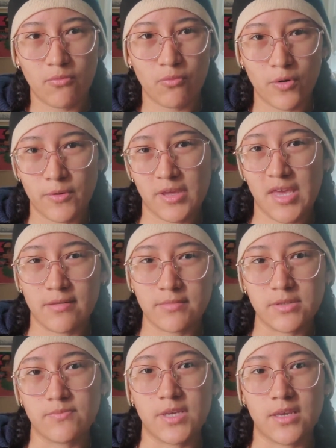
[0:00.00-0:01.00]
what came
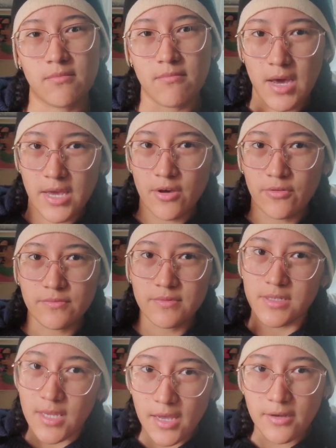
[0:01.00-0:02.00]
to be my own
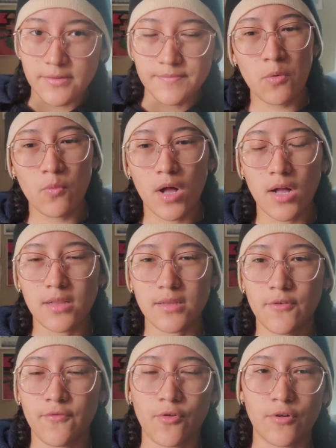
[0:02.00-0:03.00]
style. While
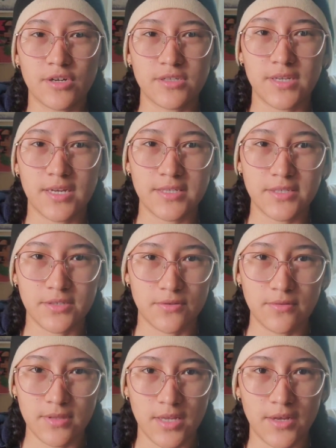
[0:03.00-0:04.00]
of course I
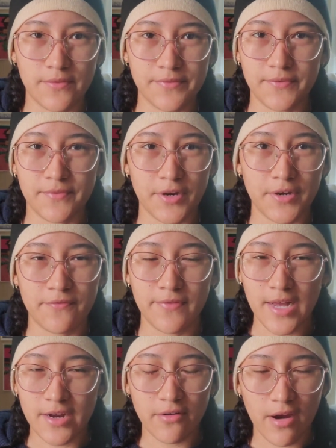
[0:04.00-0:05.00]
still love the very
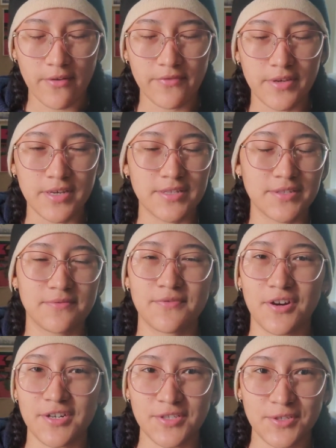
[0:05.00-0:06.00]
flat graphics of
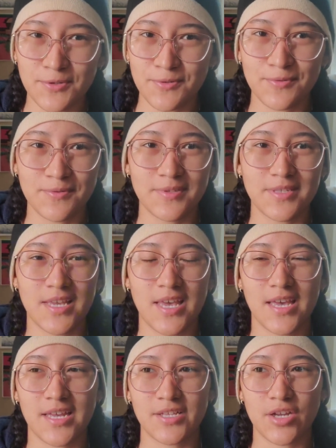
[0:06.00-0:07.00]
cartoons
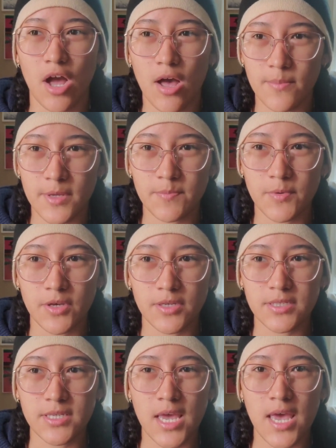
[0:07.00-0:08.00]
and comic
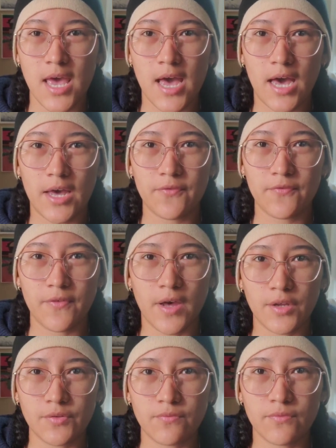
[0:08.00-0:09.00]
books, I
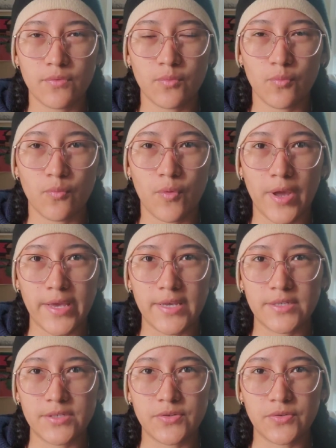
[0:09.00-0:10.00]
found
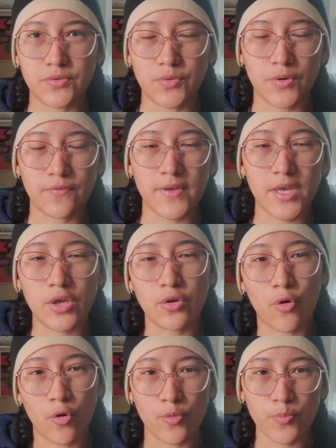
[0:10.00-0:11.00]
ways to sort of
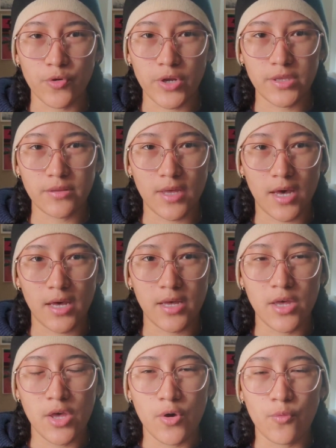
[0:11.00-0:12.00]
incorporate that
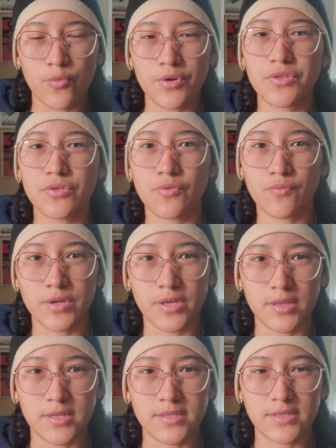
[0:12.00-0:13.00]
with the
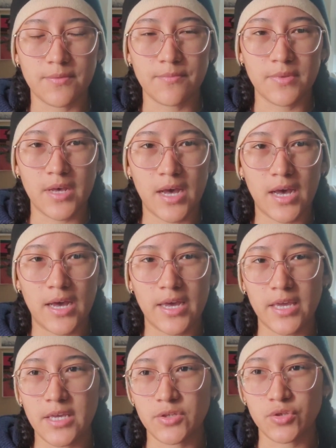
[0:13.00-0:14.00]
realism that I
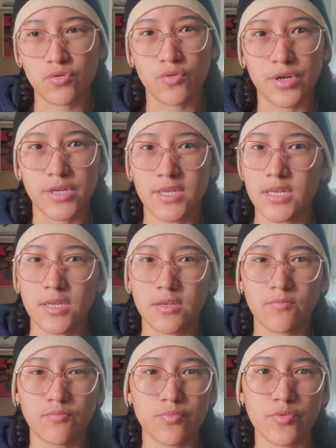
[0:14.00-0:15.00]
enjoyed
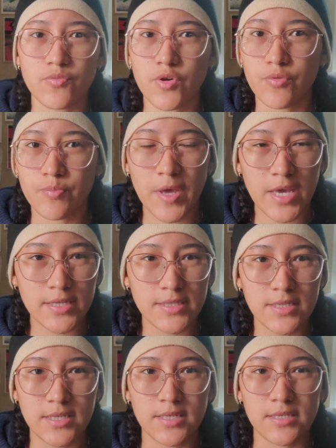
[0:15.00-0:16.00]
in Baroque
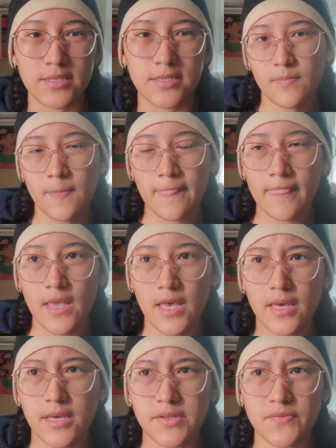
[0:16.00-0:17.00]
paintings.
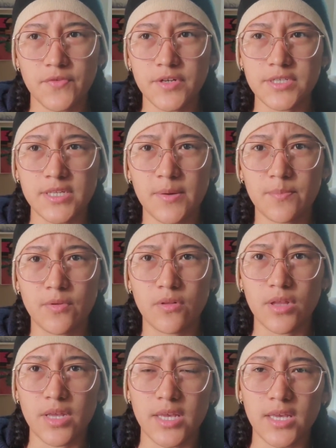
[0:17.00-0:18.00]
And for
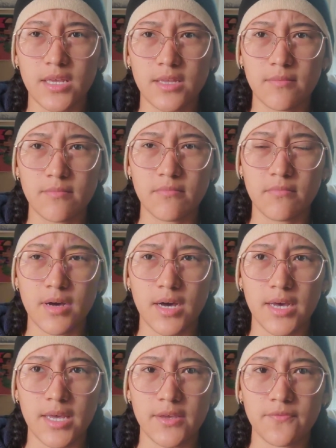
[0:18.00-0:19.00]
example, in
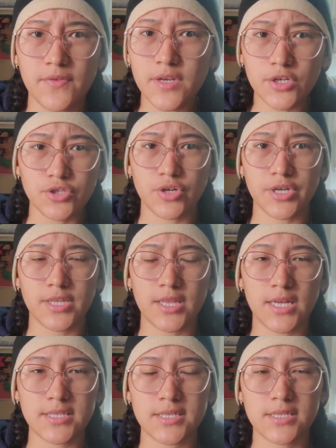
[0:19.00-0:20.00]
my figure drawing
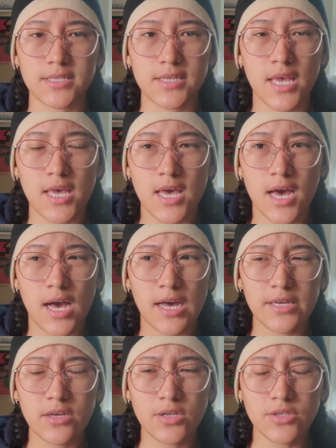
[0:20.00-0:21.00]
classes,
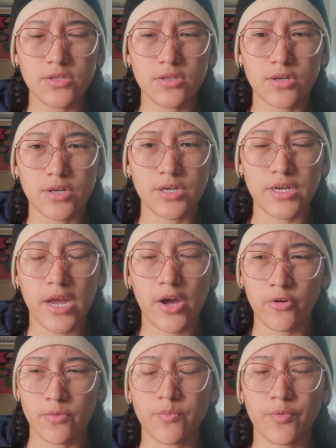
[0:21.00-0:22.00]
I got to learn
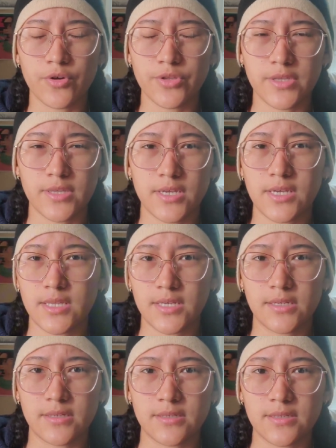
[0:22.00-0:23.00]
how important it
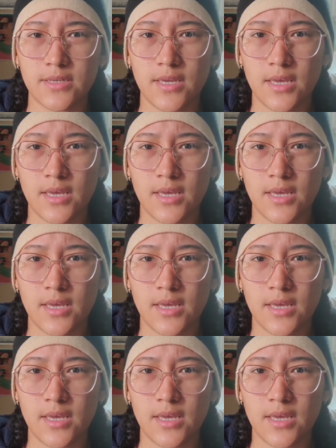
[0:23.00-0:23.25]
is